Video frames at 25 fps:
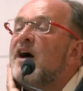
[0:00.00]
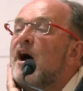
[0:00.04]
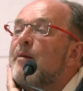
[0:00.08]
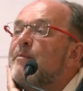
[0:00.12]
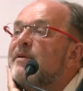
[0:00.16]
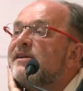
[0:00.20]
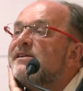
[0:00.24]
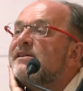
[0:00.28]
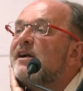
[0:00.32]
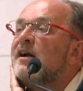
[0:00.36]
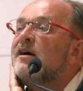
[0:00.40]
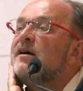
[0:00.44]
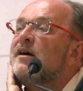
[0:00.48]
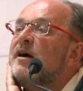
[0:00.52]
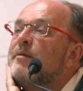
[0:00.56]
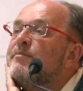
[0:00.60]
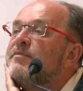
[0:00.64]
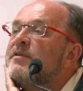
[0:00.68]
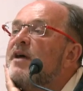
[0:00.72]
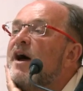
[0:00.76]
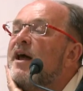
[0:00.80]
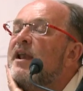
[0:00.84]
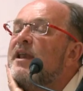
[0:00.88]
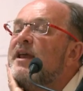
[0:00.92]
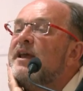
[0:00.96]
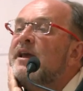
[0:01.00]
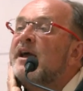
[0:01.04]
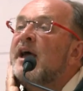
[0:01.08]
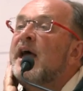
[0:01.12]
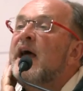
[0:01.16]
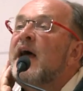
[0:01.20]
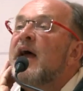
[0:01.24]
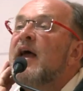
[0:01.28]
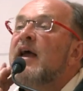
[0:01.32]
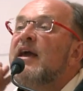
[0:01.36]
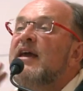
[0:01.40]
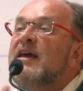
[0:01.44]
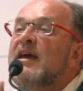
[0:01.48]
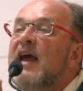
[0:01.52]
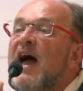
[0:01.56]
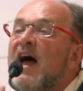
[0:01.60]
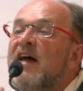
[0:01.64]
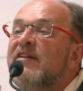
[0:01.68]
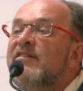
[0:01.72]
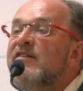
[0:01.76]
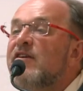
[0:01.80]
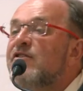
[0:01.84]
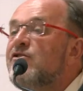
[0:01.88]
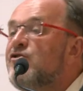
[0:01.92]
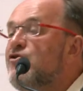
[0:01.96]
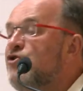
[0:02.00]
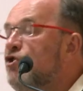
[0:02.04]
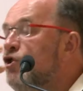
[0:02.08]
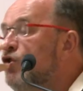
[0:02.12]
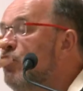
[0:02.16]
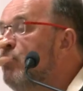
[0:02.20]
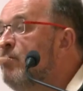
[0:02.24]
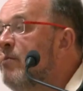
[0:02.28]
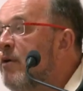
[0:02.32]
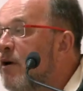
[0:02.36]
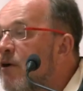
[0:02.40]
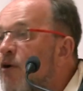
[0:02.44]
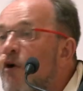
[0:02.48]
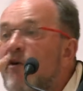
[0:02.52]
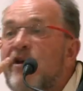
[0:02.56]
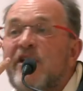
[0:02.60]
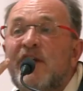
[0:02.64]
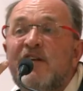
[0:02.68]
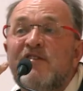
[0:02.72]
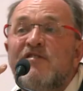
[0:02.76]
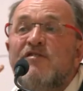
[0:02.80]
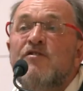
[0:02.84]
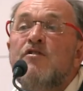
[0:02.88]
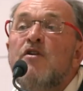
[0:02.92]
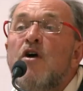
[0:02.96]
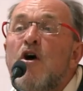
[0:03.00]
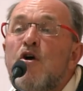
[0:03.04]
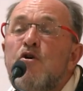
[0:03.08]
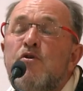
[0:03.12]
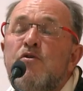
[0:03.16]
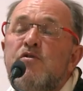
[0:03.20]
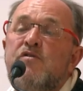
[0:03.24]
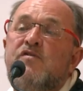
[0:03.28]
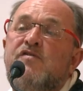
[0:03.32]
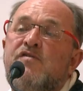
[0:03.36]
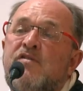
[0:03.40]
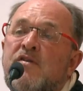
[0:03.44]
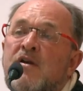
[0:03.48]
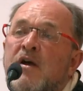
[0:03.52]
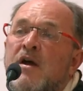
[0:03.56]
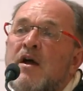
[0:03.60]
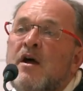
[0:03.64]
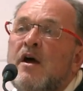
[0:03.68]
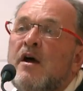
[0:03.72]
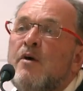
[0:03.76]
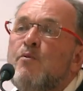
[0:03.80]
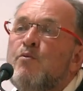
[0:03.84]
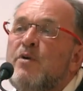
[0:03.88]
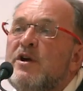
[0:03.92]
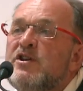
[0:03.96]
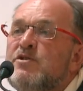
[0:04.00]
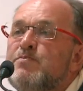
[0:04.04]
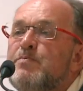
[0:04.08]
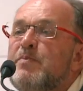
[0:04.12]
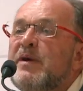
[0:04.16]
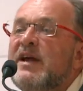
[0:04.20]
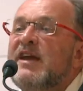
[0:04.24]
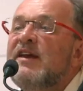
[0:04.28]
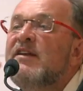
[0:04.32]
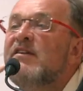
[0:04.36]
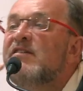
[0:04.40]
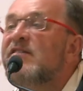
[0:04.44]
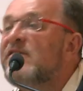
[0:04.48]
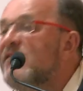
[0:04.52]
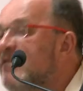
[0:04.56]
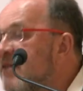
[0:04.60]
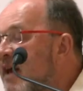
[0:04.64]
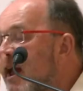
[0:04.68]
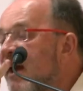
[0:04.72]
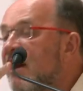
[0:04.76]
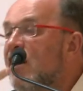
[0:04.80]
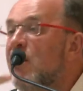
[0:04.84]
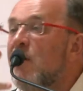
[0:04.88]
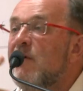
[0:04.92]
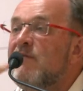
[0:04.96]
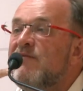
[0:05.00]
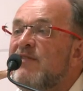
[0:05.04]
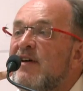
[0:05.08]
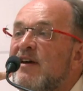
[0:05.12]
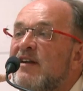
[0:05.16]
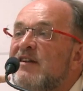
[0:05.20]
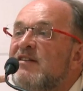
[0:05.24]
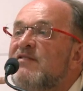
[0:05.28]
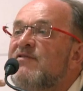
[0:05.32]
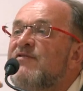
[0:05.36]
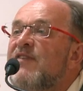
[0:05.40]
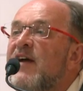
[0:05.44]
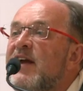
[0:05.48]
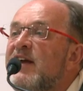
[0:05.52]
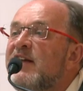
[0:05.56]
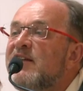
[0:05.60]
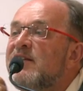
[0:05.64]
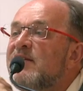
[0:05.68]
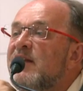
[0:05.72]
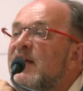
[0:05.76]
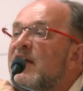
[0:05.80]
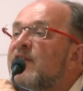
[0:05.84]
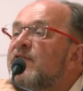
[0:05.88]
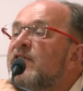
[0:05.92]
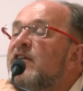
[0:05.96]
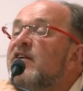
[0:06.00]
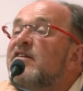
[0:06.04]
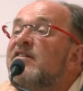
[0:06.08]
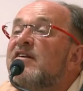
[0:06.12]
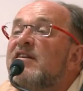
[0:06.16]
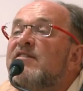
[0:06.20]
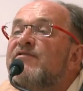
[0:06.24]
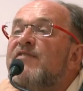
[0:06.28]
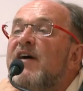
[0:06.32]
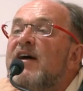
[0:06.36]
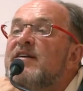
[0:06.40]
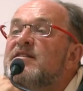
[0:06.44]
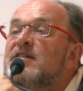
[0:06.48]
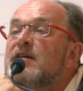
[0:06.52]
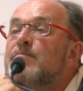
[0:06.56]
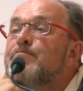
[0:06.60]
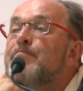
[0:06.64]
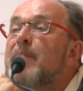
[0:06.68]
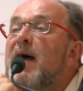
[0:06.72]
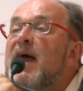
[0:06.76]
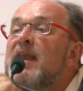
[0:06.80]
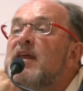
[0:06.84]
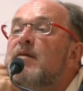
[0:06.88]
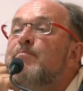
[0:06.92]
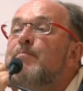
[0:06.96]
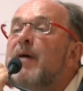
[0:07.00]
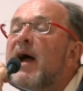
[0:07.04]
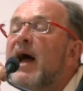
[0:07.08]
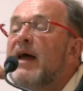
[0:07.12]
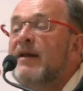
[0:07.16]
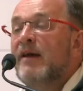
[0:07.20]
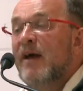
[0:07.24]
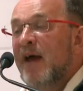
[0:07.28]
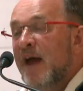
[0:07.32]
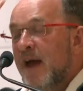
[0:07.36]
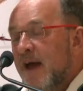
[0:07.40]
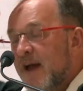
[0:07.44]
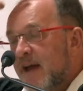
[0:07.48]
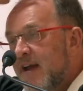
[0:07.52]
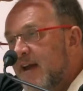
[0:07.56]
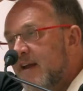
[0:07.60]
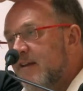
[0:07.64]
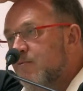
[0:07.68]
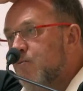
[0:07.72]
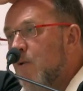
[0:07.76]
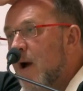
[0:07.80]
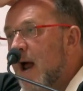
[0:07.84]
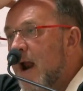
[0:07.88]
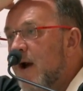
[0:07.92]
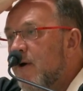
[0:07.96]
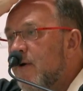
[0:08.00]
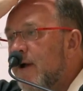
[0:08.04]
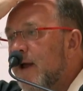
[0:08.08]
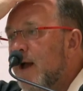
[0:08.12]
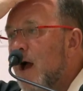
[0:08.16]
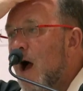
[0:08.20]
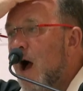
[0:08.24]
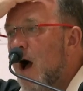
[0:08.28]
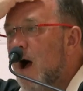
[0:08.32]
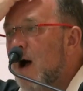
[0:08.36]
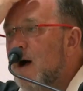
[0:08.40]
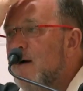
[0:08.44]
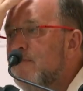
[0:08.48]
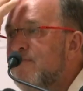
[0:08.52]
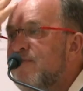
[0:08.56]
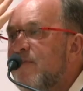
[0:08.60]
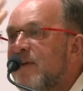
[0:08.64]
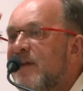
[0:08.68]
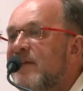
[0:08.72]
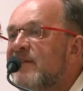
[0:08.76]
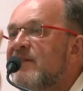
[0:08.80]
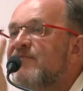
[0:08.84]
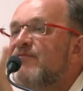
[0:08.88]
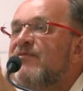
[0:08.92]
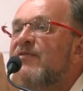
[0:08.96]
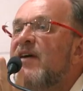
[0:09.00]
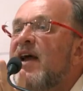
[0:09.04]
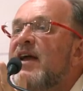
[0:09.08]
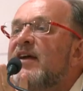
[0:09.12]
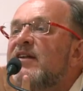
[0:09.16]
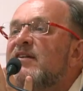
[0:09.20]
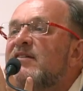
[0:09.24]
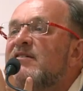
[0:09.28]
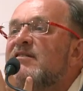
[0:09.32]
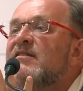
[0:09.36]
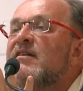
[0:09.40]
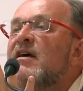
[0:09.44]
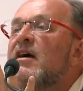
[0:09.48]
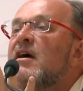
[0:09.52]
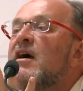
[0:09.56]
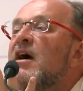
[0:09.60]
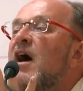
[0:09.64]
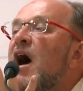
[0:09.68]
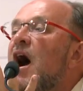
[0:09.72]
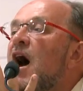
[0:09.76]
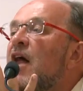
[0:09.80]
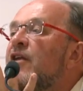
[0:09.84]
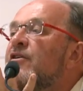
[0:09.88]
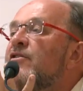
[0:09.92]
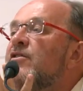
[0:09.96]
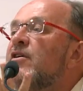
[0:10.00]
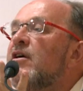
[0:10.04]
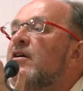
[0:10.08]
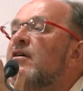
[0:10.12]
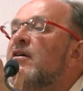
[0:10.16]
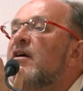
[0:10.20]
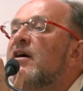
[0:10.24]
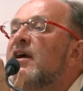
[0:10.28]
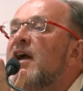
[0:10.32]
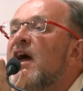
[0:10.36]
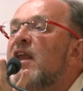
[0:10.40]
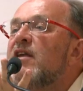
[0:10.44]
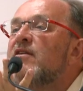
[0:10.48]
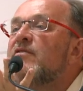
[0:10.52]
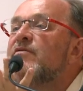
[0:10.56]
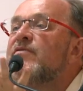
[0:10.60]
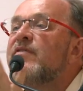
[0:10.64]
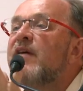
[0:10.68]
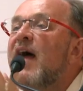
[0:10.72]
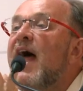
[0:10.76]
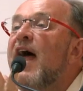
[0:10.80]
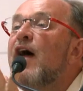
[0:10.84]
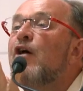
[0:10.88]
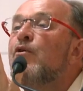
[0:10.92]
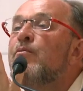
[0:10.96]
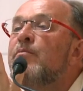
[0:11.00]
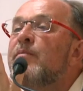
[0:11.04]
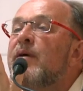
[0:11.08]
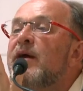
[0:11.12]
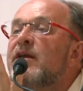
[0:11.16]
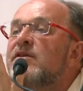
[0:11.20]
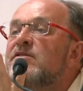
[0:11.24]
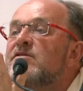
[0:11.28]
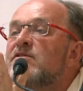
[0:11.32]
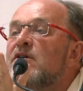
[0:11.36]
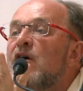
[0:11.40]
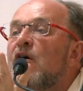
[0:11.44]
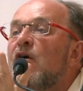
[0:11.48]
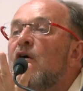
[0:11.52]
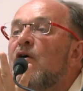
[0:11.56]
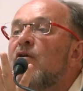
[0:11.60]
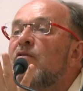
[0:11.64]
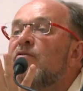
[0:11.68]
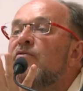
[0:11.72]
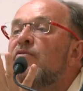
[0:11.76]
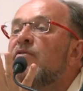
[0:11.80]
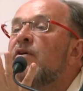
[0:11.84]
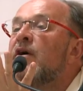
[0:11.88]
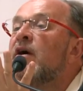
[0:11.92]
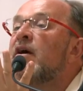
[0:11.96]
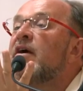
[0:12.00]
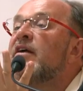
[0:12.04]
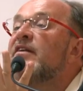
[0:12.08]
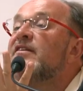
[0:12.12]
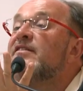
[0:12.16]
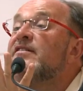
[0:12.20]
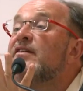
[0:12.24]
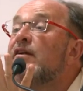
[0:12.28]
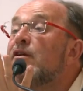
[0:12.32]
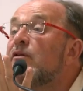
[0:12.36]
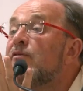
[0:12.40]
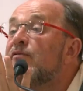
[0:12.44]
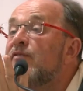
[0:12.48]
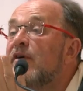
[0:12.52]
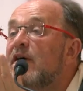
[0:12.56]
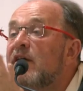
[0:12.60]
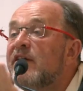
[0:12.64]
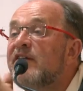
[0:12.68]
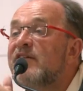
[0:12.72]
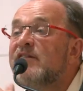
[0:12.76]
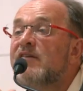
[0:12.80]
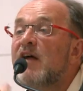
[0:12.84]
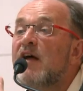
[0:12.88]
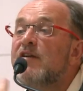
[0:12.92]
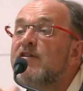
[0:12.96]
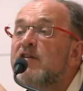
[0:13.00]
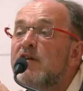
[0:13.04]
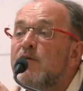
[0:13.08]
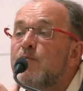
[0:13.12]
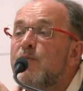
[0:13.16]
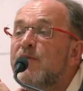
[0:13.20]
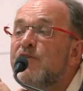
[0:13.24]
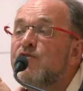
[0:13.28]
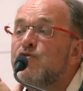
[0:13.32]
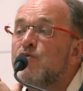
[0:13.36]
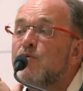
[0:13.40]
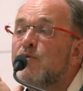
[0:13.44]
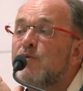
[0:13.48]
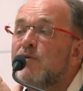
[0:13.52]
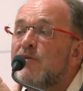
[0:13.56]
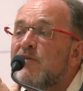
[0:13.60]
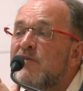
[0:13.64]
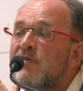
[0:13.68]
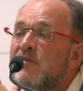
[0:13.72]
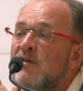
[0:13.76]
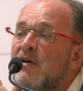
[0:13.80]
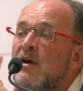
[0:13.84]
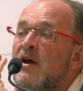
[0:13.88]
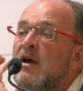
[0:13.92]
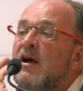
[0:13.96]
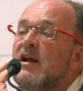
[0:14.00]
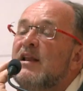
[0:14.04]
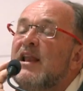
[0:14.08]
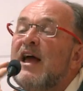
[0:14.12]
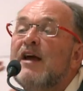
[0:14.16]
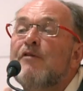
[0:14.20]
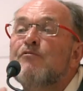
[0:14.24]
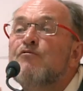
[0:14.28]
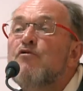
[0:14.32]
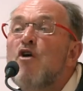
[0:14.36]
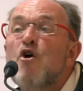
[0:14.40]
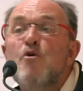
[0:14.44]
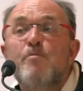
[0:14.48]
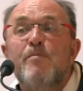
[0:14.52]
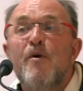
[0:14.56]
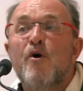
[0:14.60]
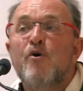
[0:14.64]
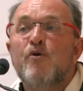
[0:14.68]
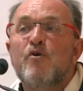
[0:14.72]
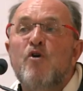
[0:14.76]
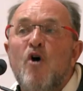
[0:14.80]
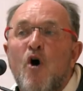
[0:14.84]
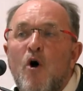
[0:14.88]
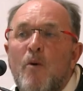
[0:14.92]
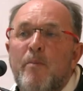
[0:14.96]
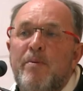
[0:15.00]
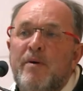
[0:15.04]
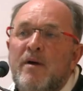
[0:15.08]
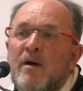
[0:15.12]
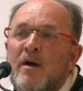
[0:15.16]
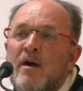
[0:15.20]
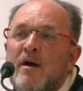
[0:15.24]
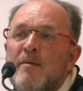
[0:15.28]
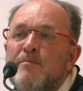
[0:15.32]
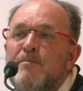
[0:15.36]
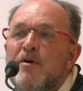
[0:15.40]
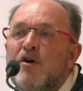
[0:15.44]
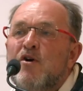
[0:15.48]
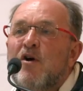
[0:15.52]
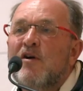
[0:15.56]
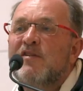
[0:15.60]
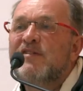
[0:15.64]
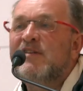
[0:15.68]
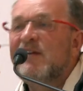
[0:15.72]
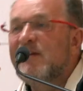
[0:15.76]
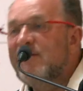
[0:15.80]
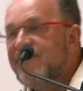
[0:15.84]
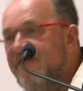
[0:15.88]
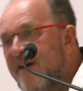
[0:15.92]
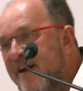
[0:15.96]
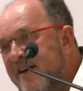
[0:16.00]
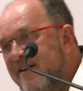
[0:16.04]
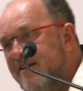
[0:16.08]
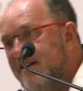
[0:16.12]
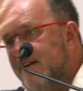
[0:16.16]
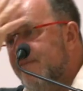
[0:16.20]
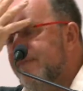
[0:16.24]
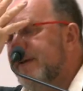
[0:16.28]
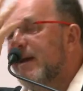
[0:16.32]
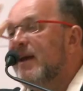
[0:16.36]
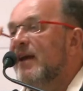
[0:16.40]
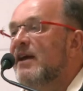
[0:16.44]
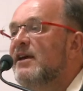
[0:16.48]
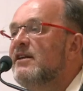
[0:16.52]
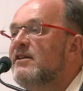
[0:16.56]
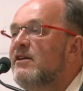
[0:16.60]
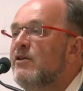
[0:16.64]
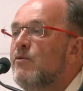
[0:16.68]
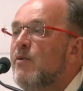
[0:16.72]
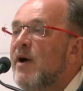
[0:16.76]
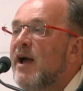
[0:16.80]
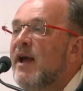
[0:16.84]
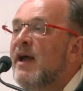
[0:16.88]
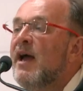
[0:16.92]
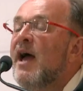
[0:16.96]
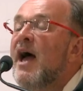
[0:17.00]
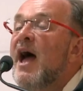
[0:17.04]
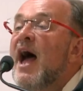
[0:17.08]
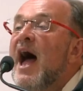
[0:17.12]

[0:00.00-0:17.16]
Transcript: Ahmed Shah Abdali, he has a tumor on his nose, which begins to take over his face. Even as he's fighting Panipat, he's wearing half his face under a kind of helmet of silver studded with jewels, like Robocop, because his face is being eaten away.